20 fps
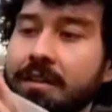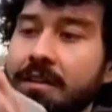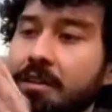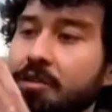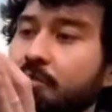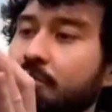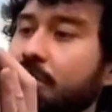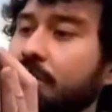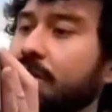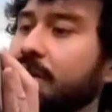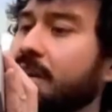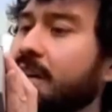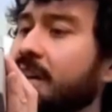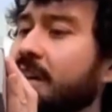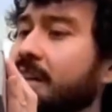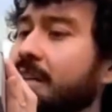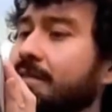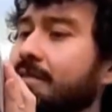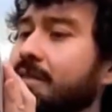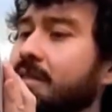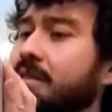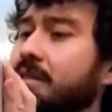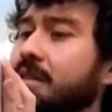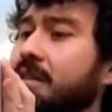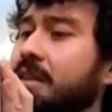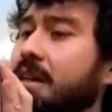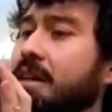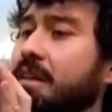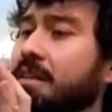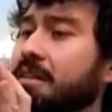You really can't even
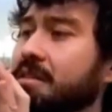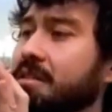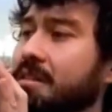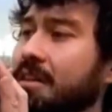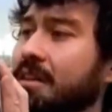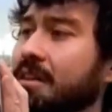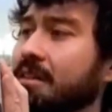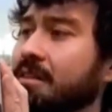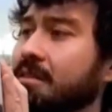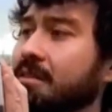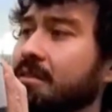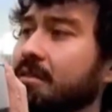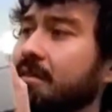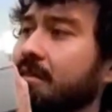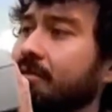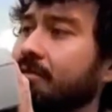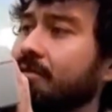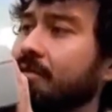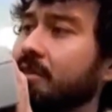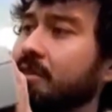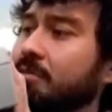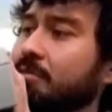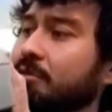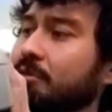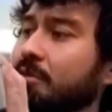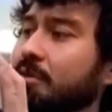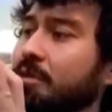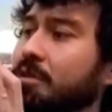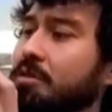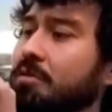see any signs of
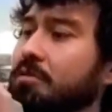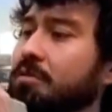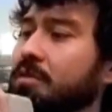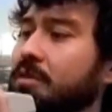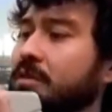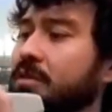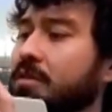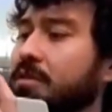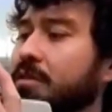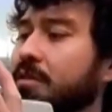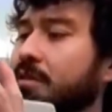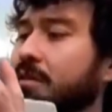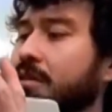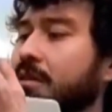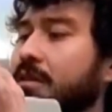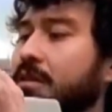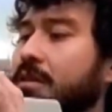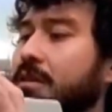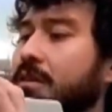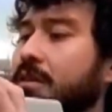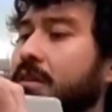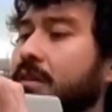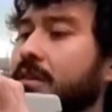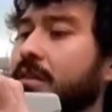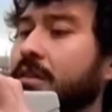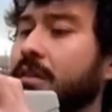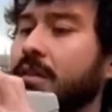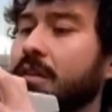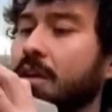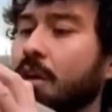visible use.
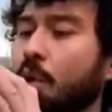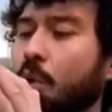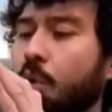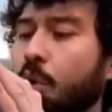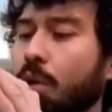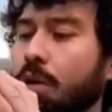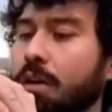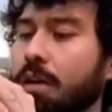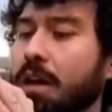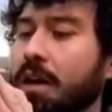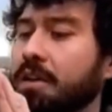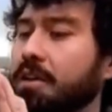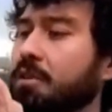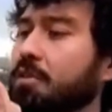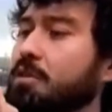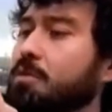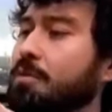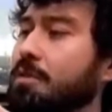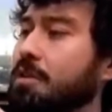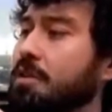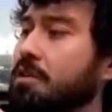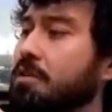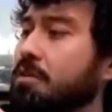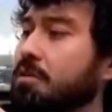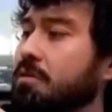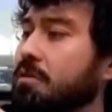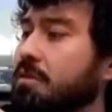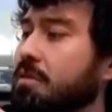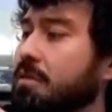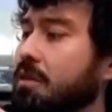I know it's been
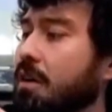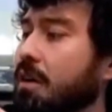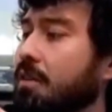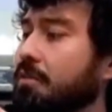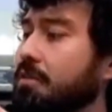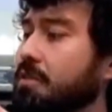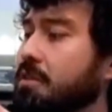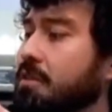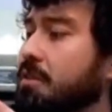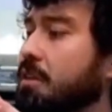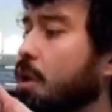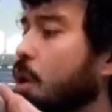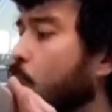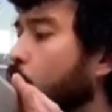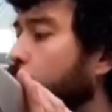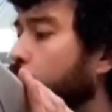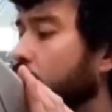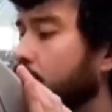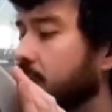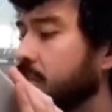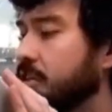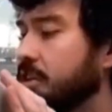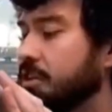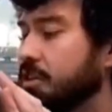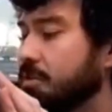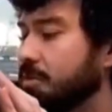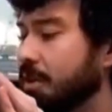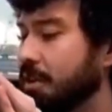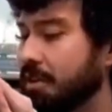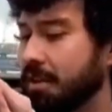used, obviously,
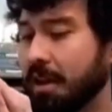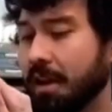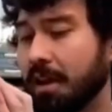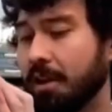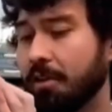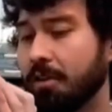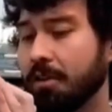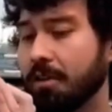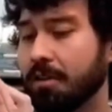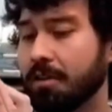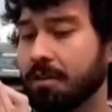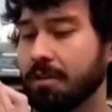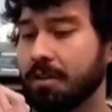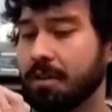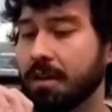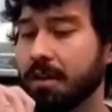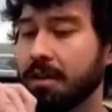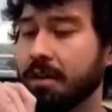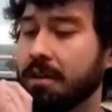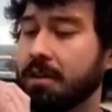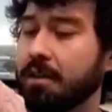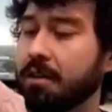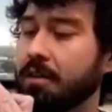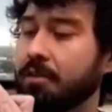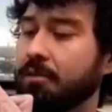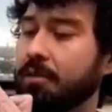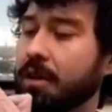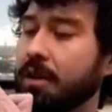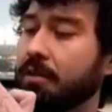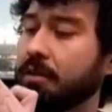judging by the hair in it and
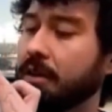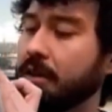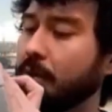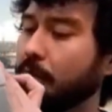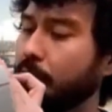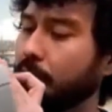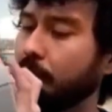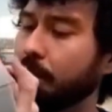around it.